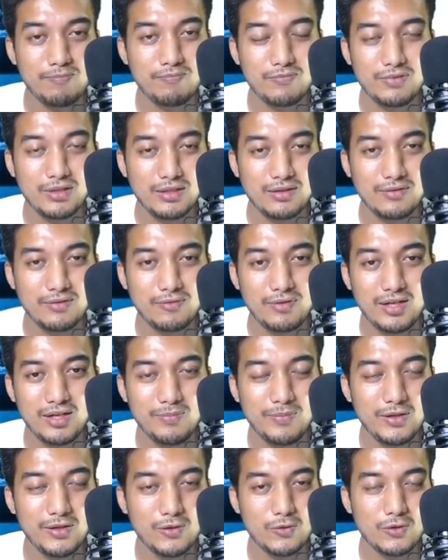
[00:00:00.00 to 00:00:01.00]
uh,
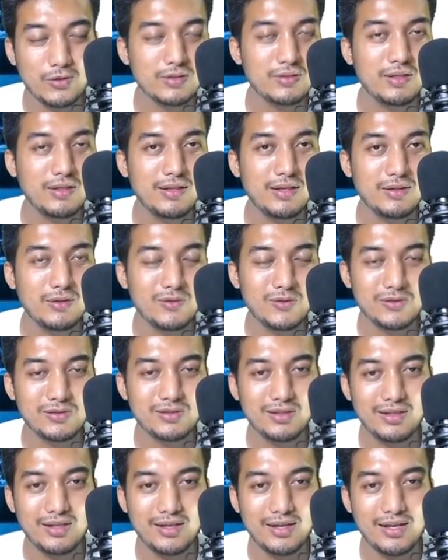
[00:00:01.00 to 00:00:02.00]
really been roasted and
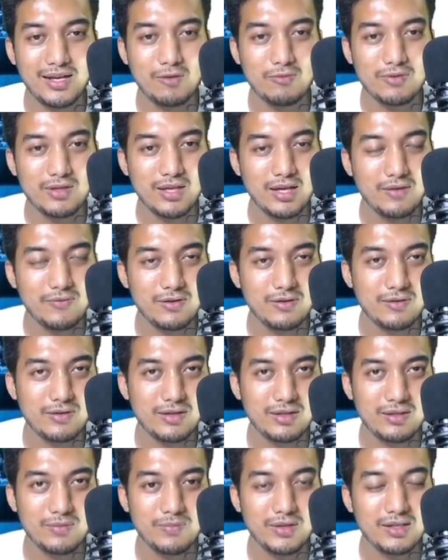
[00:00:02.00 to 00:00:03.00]
toasted, and I would have
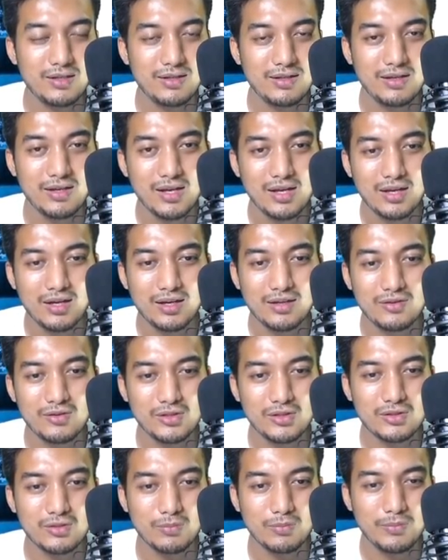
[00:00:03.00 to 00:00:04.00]
already been uh,
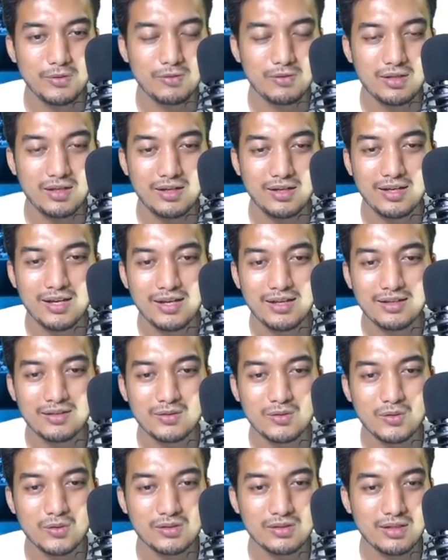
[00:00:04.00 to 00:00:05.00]
distributing uh,
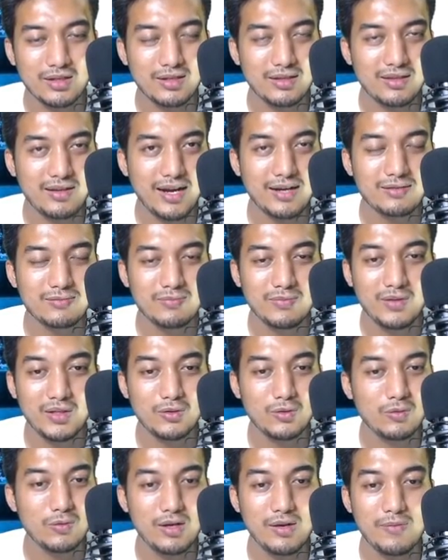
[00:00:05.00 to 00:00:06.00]
those uh, dragon
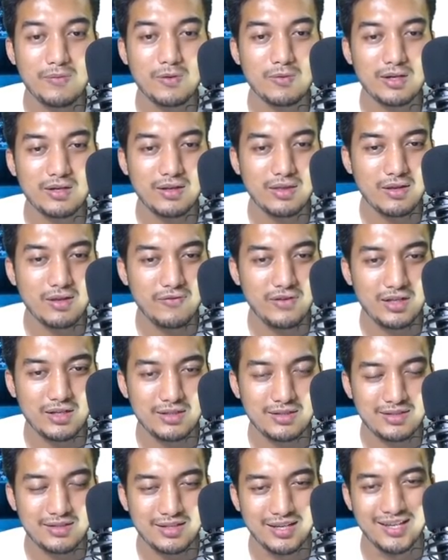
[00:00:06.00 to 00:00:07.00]
meat to everyone in the
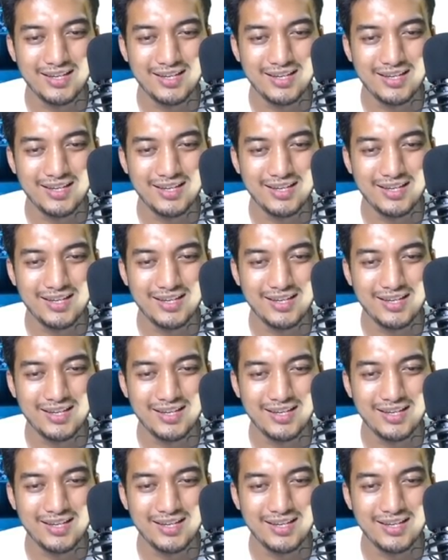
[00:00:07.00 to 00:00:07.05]
village.